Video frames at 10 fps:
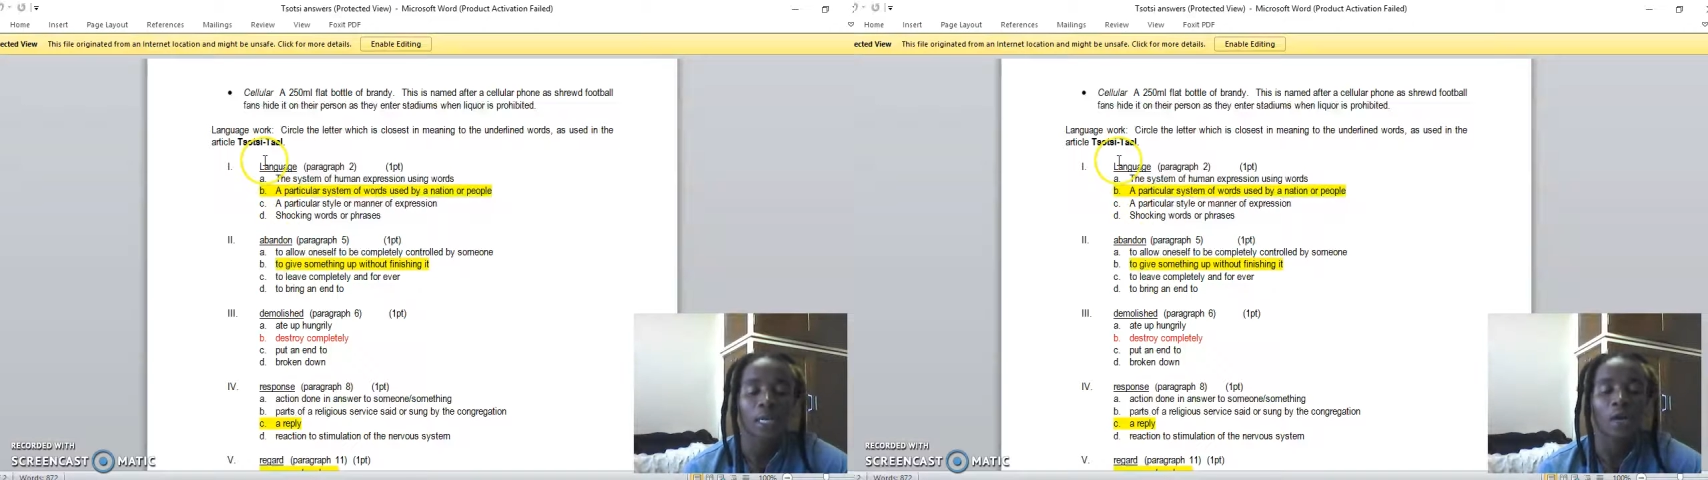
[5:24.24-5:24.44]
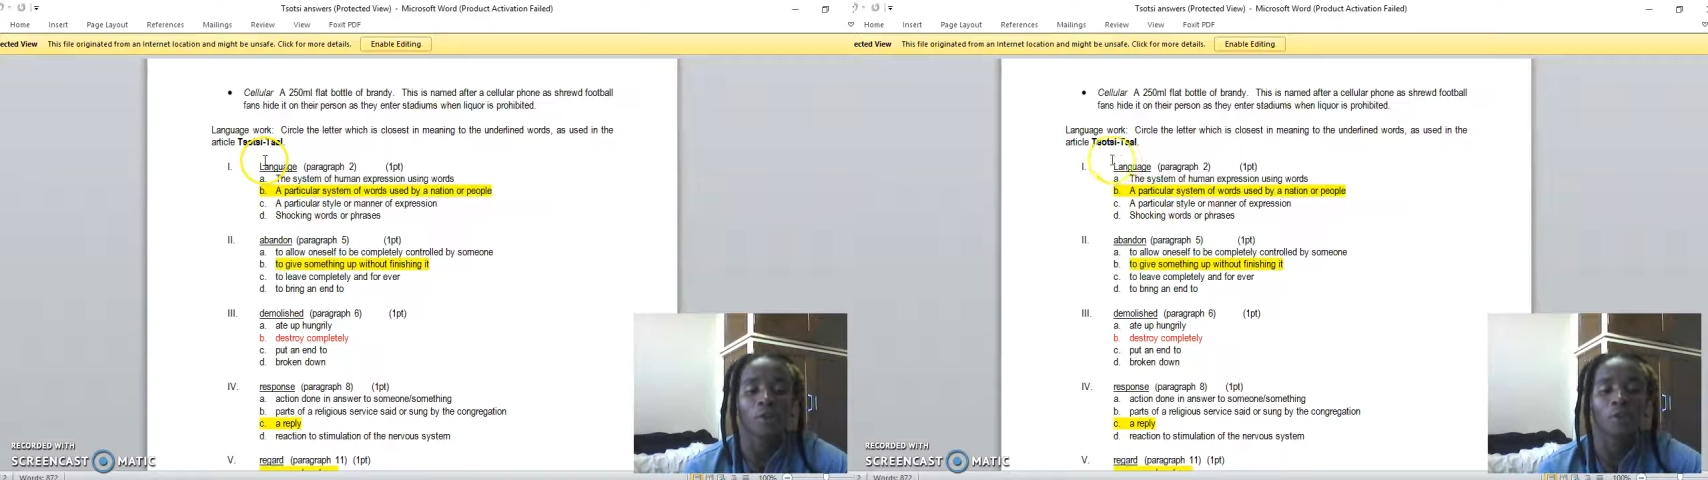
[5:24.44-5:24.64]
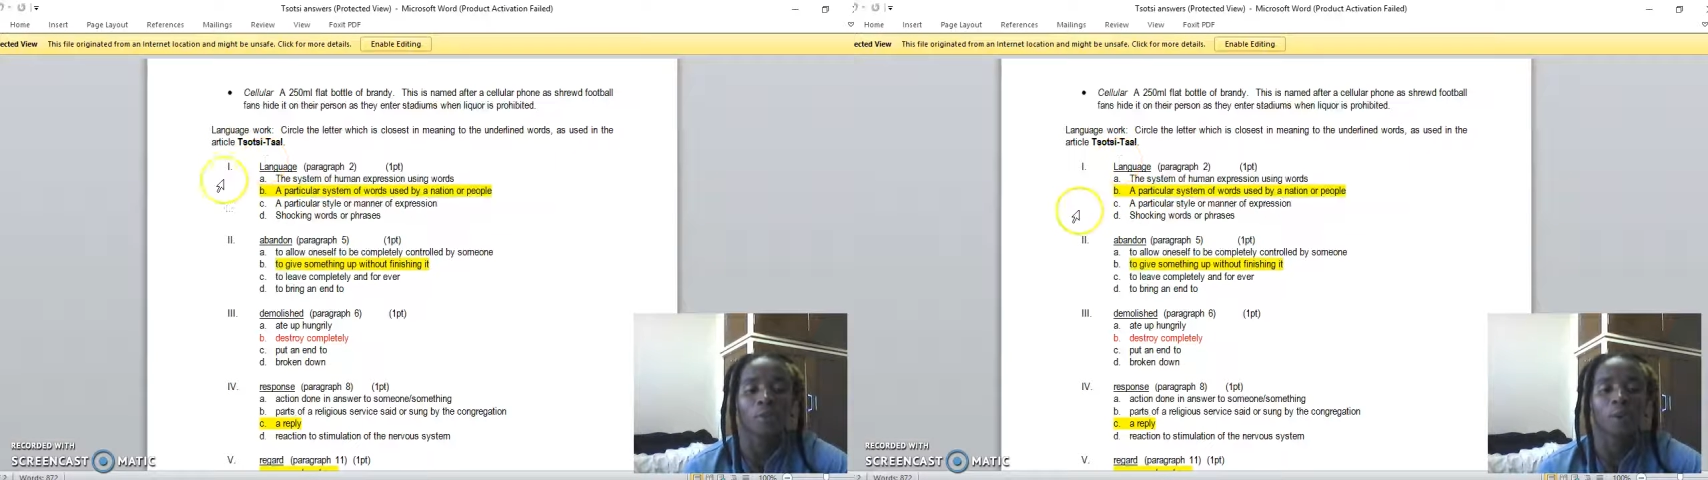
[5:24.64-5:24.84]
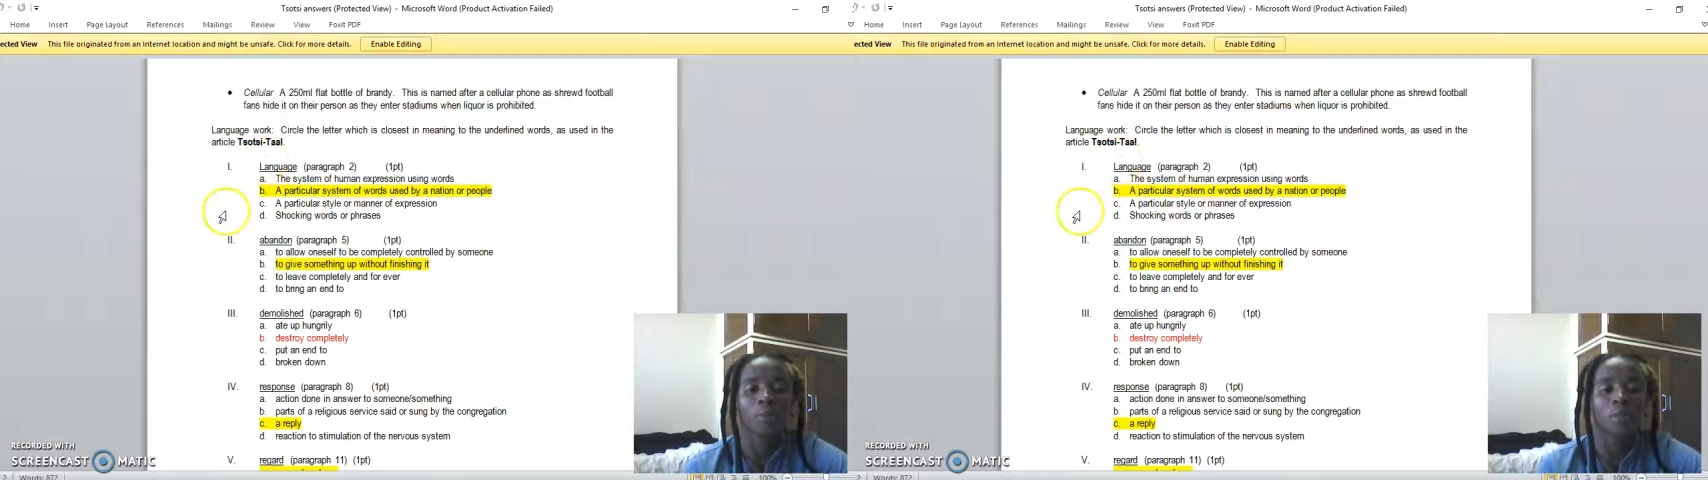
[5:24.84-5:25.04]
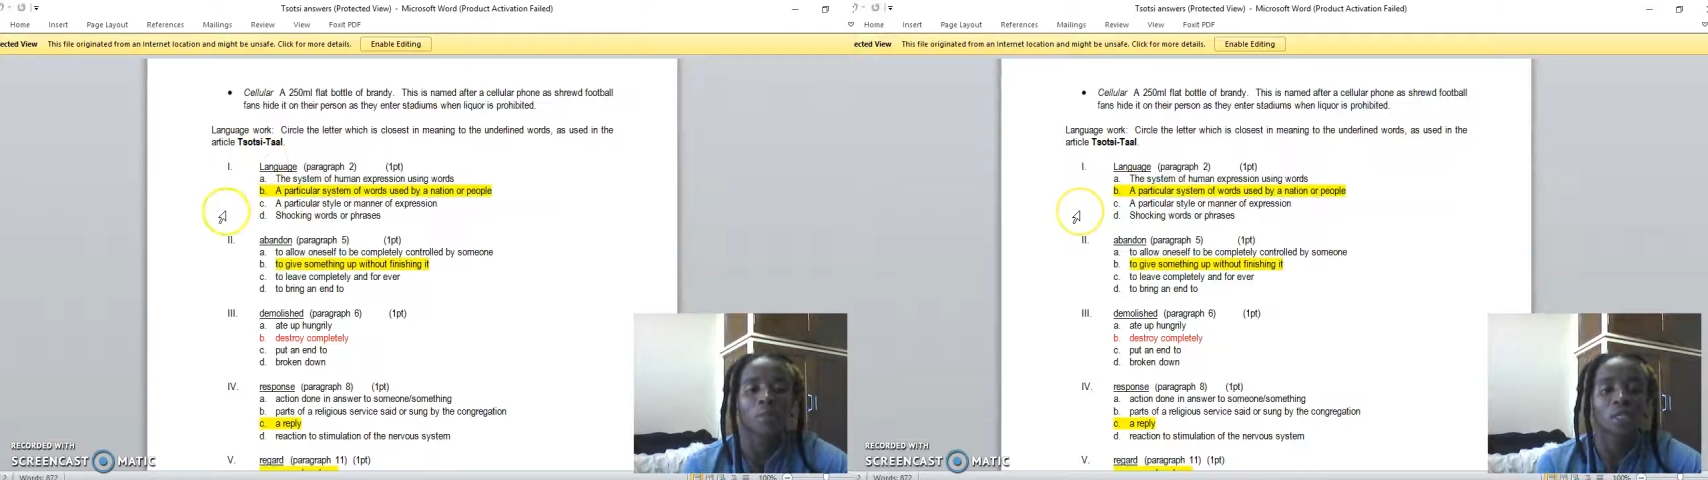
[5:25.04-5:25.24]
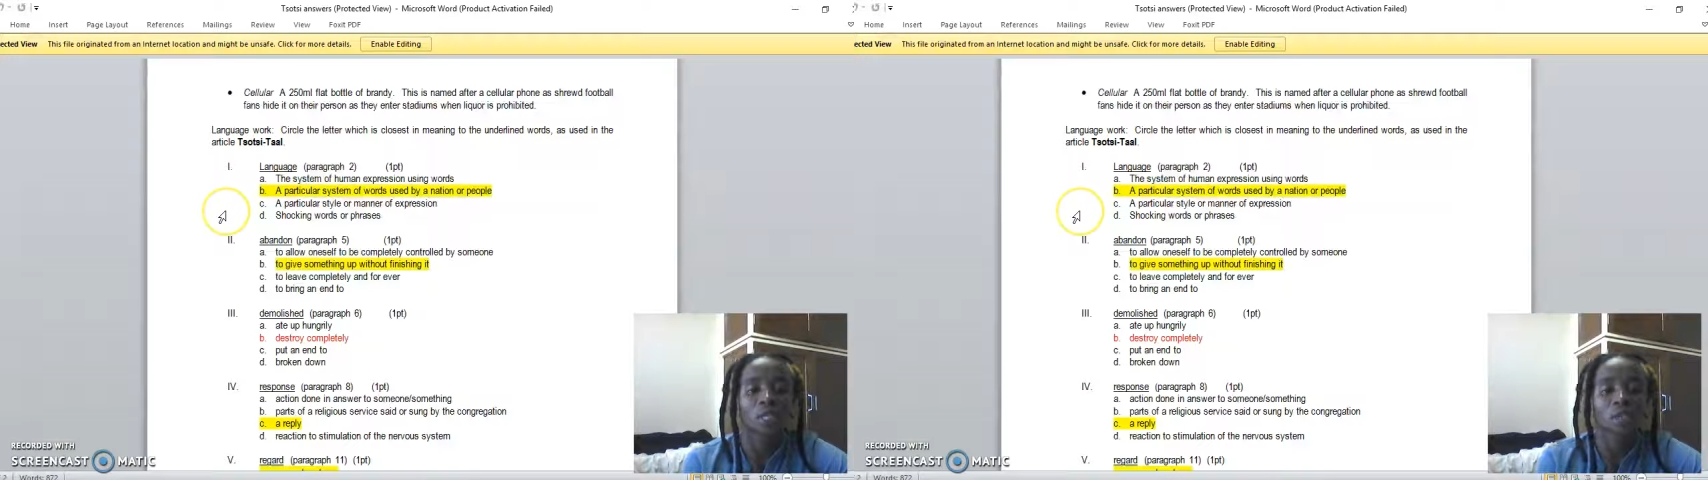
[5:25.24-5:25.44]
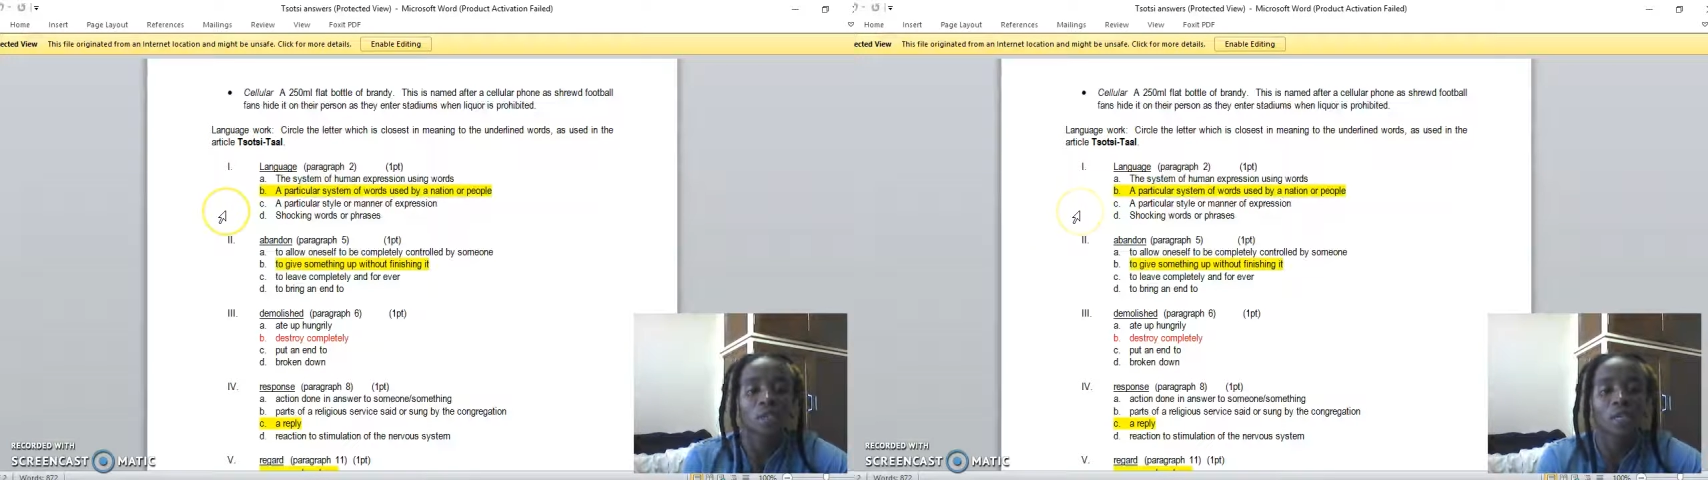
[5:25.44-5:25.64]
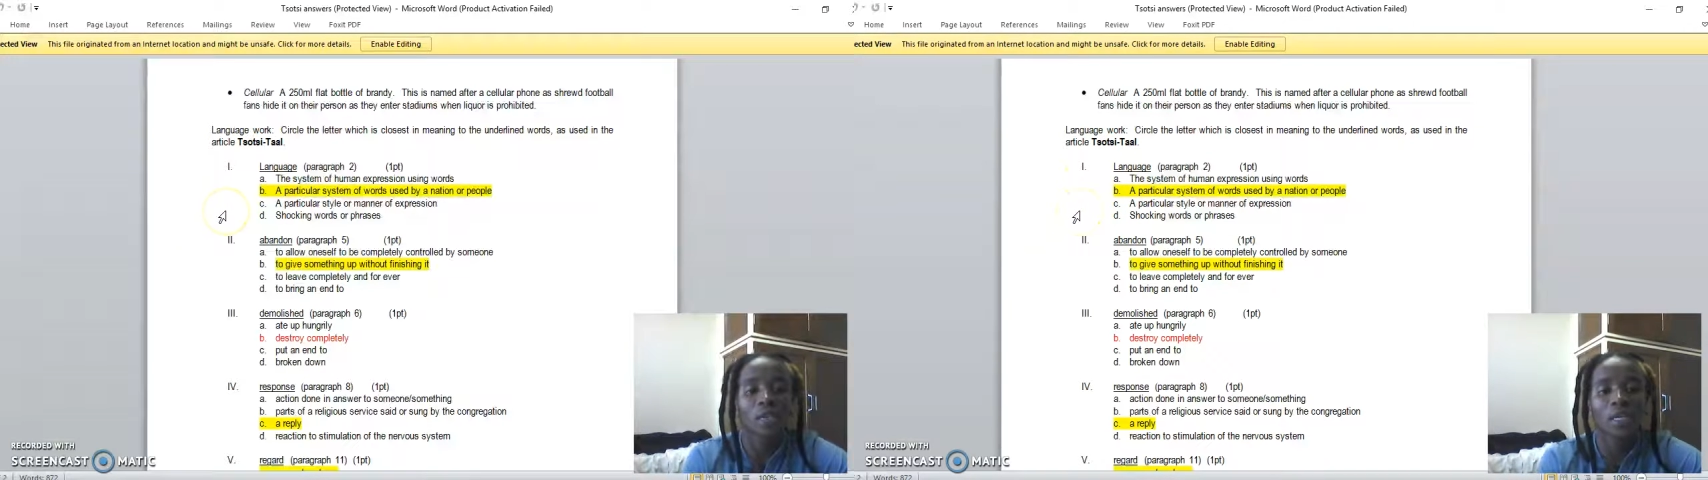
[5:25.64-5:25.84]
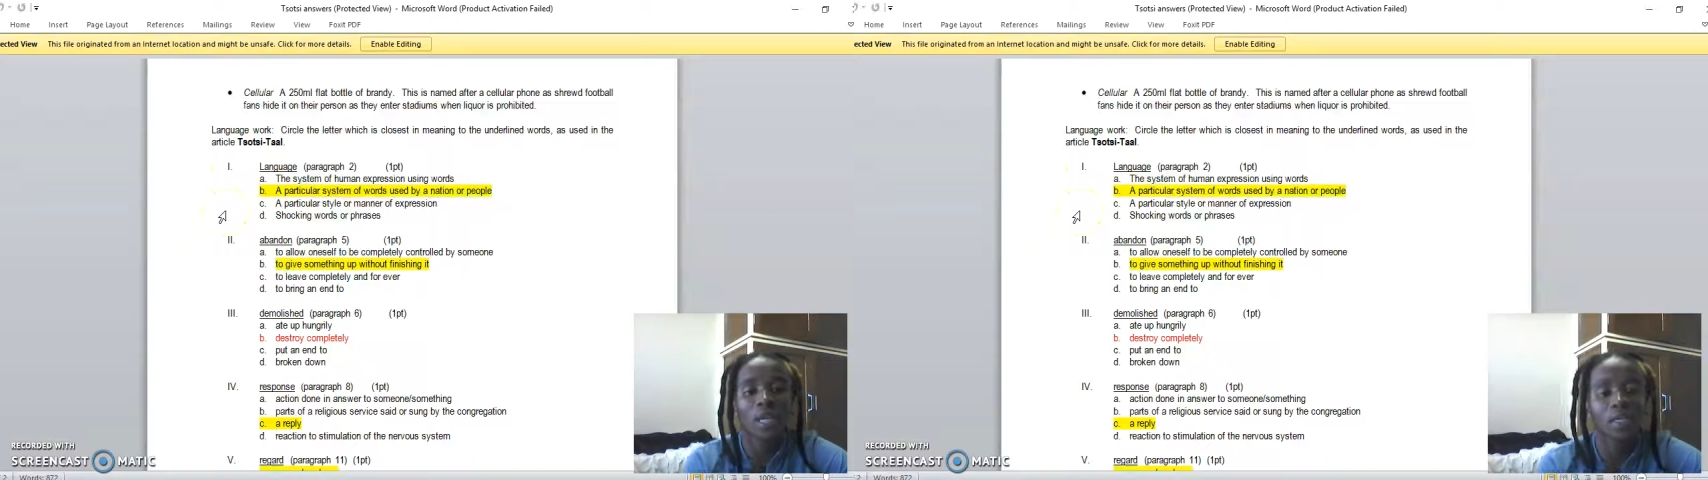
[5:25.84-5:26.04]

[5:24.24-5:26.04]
Now remember, the correct